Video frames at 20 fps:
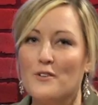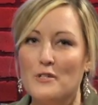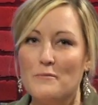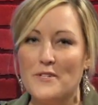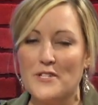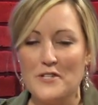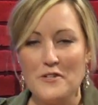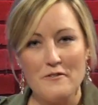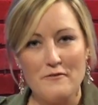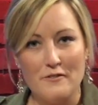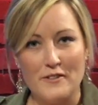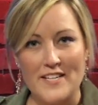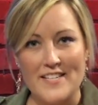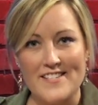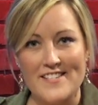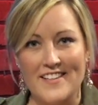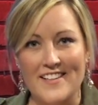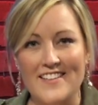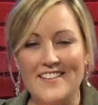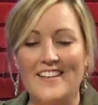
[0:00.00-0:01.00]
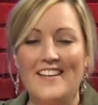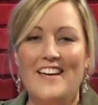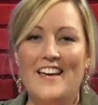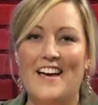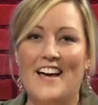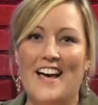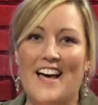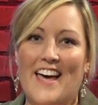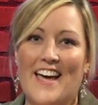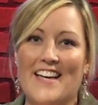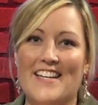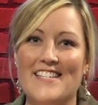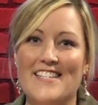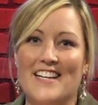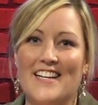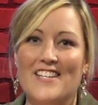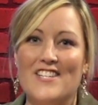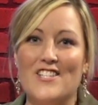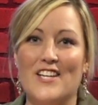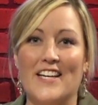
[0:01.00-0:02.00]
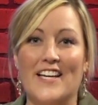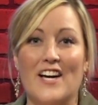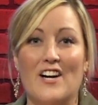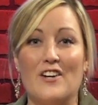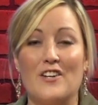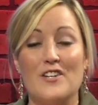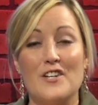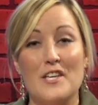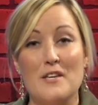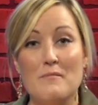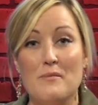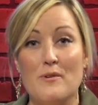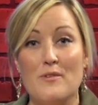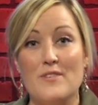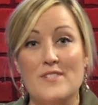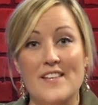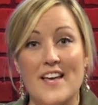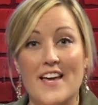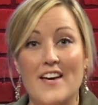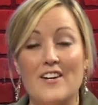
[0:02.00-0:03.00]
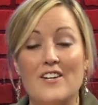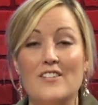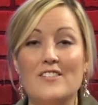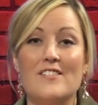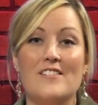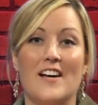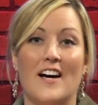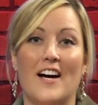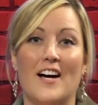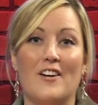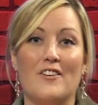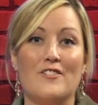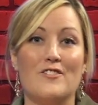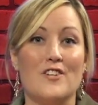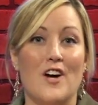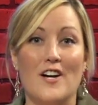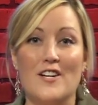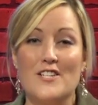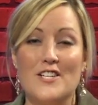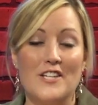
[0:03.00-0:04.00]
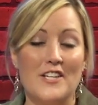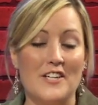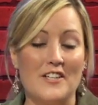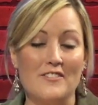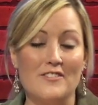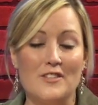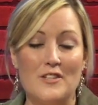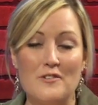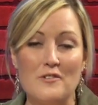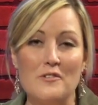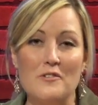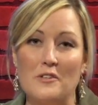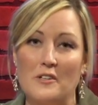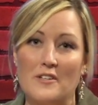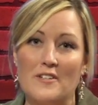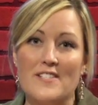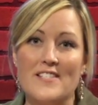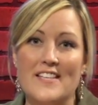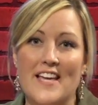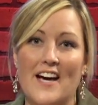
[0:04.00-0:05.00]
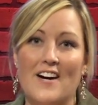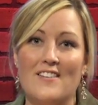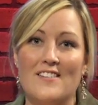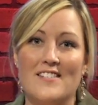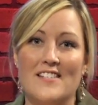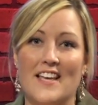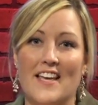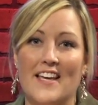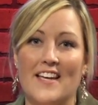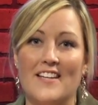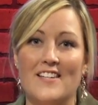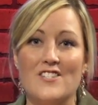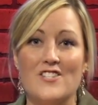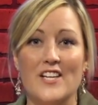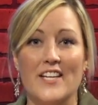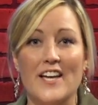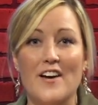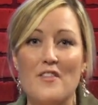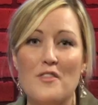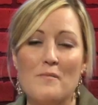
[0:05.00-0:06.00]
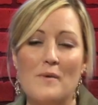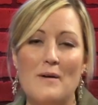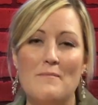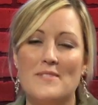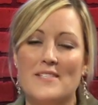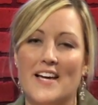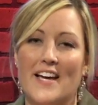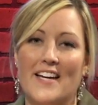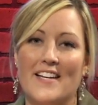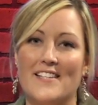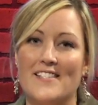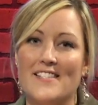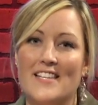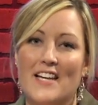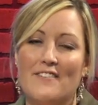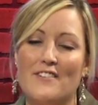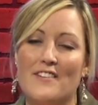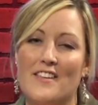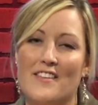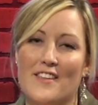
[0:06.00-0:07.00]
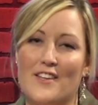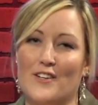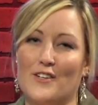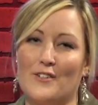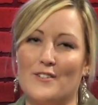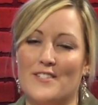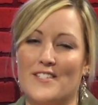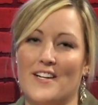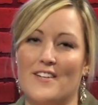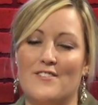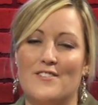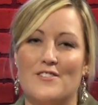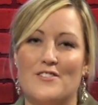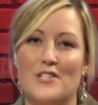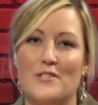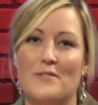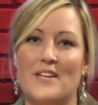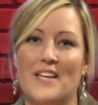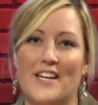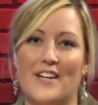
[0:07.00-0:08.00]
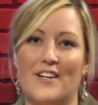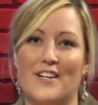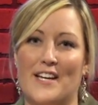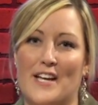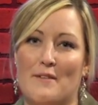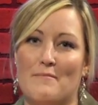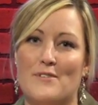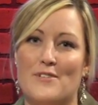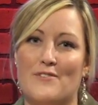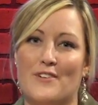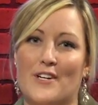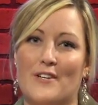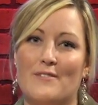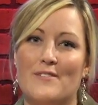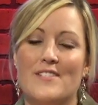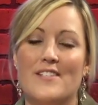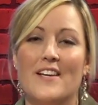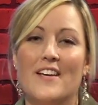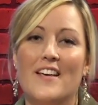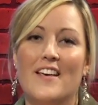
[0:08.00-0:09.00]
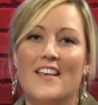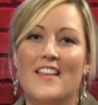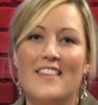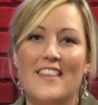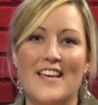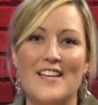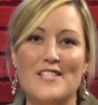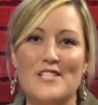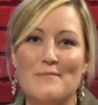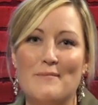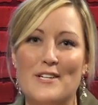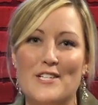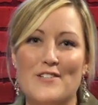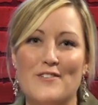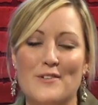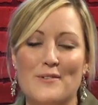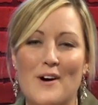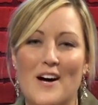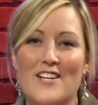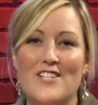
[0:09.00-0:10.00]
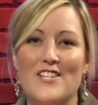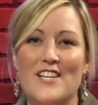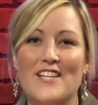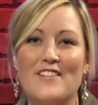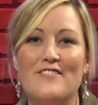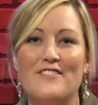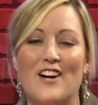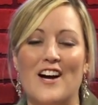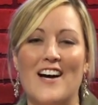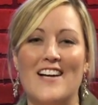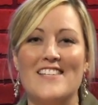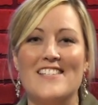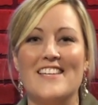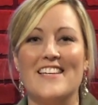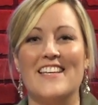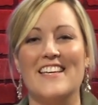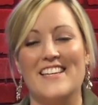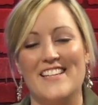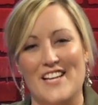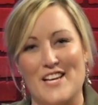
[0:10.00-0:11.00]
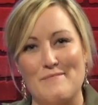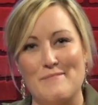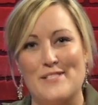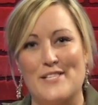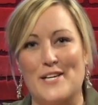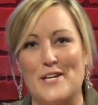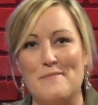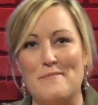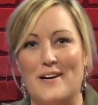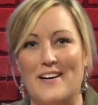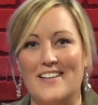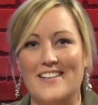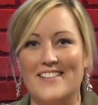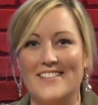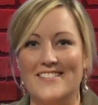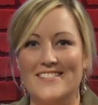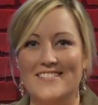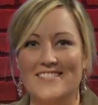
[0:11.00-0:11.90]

room in your freezer and uh, check out cookie booth sales, uh, talk to your local Girl Scouts, and check out the website and see everything that Girl Scouts are doing here in Hampton Roads. Thanks so much for watching. For Hot Ticket, I'm Sarah Buck.